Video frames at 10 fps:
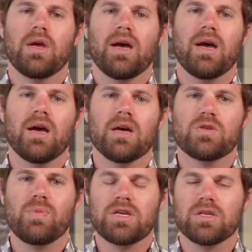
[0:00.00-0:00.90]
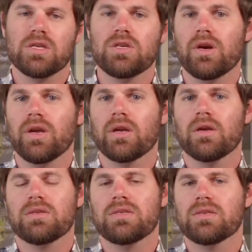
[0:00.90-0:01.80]
especially during
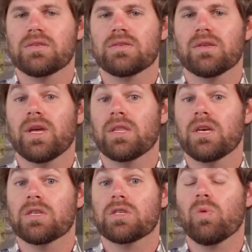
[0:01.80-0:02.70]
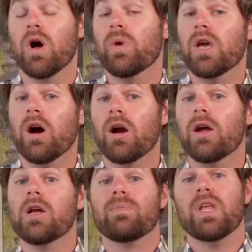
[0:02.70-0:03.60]
seasons like this. Well, we
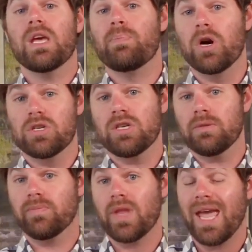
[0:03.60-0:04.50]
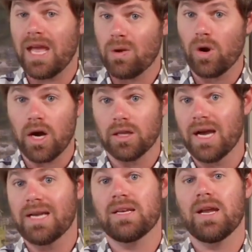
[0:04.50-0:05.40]
are in person and we're
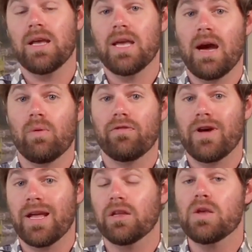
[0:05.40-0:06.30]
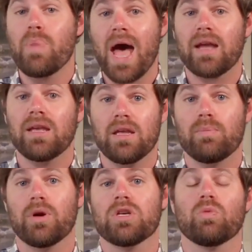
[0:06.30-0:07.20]
online today. Yeah, we're finally back in
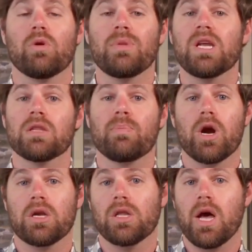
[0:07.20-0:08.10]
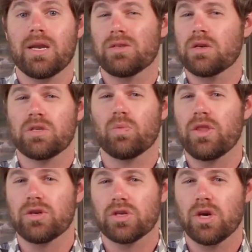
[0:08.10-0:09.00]
person. We're meeting in the parking lot. As long as the
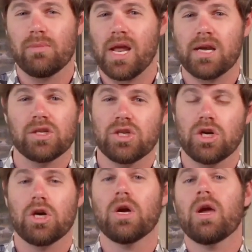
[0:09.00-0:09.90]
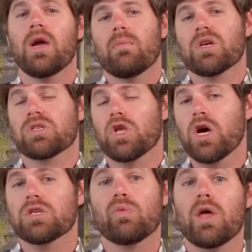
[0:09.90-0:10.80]
weather's good, I'm not actually sure. But as
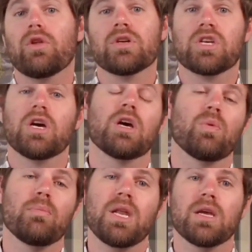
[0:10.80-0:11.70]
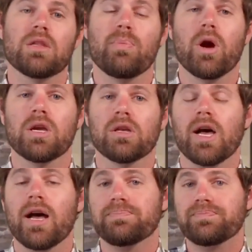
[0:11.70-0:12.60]
long as the weather is good, we're meeting in the parking
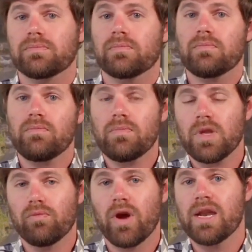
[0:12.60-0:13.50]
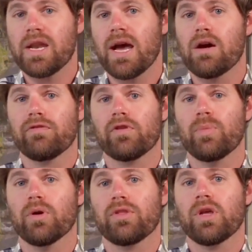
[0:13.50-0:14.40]
lot right now for
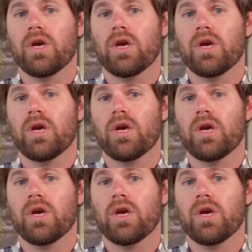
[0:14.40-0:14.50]
both